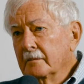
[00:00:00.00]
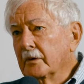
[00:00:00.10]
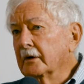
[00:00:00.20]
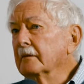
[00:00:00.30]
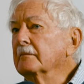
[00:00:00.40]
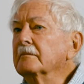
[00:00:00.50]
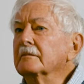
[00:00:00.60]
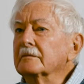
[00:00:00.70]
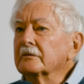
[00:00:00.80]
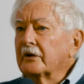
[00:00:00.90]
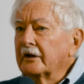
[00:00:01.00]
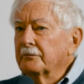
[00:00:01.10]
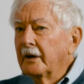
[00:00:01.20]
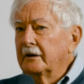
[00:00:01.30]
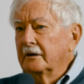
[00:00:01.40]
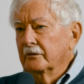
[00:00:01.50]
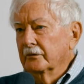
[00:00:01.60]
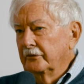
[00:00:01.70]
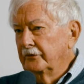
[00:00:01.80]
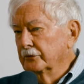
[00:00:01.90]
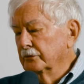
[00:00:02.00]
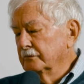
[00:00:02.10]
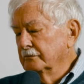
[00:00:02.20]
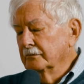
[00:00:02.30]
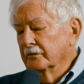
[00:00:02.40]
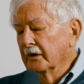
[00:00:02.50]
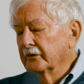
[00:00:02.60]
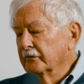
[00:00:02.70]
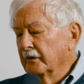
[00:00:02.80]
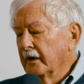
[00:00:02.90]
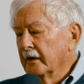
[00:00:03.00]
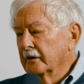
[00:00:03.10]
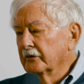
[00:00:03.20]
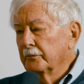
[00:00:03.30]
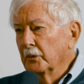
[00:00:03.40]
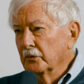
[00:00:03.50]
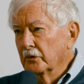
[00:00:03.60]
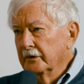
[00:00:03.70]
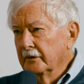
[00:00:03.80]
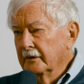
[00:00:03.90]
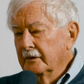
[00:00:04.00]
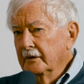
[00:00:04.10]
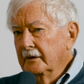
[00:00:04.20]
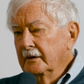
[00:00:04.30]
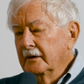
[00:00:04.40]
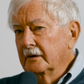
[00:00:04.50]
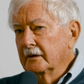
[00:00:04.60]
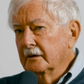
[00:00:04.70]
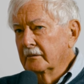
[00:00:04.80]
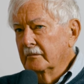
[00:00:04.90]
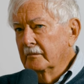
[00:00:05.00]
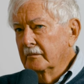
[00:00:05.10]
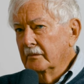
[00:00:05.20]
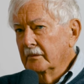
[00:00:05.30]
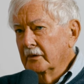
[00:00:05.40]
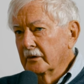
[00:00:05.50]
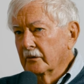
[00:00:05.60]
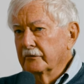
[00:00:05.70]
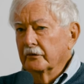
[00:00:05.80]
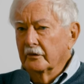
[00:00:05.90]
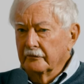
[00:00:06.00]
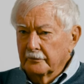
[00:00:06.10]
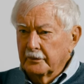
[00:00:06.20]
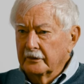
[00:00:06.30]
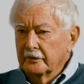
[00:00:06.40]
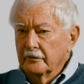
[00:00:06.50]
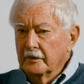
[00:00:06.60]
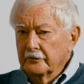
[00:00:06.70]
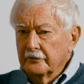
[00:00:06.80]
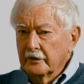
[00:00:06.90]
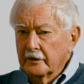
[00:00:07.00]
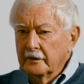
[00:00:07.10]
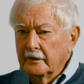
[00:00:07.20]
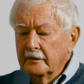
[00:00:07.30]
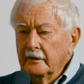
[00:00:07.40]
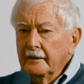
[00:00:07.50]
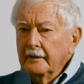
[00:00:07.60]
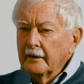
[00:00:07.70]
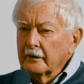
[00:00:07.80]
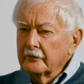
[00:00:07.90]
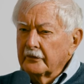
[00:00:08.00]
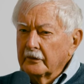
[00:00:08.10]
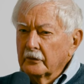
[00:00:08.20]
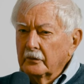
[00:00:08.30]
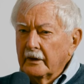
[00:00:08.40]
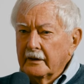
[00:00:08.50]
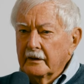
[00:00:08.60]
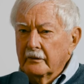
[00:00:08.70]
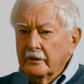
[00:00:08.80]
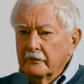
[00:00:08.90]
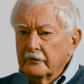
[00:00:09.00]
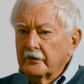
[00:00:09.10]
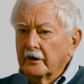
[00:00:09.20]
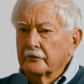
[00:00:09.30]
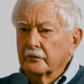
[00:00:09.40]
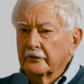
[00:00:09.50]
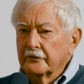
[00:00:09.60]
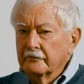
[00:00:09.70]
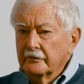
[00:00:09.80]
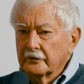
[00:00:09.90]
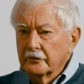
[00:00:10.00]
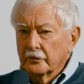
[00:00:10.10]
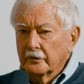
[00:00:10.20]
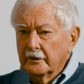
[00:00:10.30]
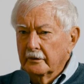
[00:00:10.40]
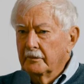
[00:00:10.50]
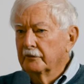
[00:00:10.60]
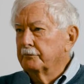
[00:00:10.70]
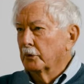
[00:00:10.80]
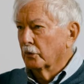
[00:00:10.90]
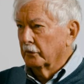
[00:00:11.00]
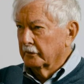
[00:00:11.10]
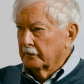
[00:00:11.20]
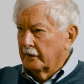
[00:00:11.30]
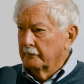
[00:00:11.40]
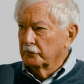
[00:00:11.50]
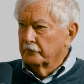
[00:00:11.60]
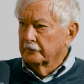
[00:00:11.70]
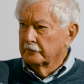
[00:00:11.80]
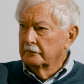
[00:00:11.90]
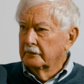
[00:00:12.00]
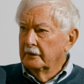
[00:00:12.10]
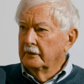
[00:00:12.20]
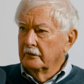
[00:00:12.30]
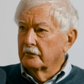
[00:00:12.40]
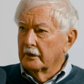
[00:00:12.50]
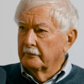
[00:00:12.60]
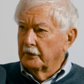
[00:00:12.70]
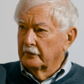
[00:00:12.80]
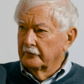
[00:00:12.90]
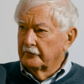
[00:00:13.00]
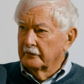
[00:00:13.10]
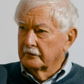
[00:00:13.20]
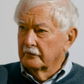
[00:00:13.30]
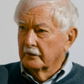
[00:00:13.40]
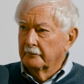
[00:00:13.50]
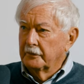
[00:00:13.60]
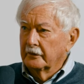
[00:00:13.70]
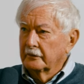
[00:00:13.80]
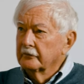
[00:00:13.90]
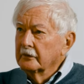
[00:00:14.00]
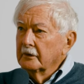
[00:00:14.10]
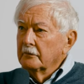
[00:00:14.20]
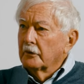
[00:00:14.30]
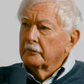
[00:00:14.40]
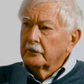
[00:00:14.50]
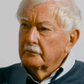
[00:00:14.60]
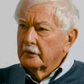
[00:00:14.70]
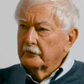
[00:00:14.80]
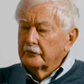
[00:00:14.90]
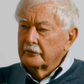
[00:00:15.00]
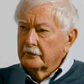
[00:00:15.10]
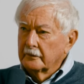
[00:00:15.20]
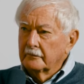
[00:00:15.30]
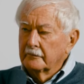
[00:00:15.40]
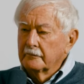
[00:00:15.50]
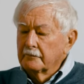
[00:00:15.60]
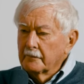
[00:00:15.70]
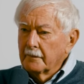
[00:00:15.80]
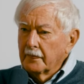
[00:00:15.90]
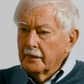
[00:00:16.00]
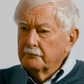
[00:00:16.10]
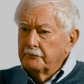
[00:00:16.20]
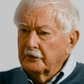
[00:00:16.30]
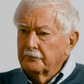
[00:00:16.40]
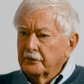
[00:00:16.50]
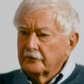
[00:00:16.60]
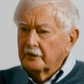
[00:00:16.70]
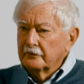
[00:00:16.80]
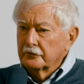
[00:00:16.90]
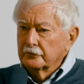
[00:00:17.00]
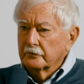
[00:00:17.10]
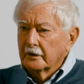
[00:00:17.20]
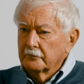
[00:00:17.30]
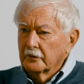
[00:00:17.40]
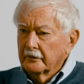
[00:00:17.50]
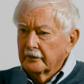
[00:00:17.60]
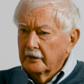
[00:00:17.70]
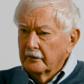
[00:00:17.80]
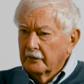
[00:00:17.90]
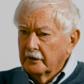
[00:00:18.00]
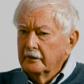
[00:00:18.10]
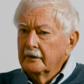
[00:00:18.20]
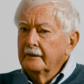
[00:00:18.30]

But Tasmania is still relatively unexplored. Mm. Um, and obviously for Pinot Noir and Chardonnay. And I'd say all that area in southwestern Victoria, above Portland, Hamilton, Grampians, southern Grampians, probably the most, um, the best potential grape growing area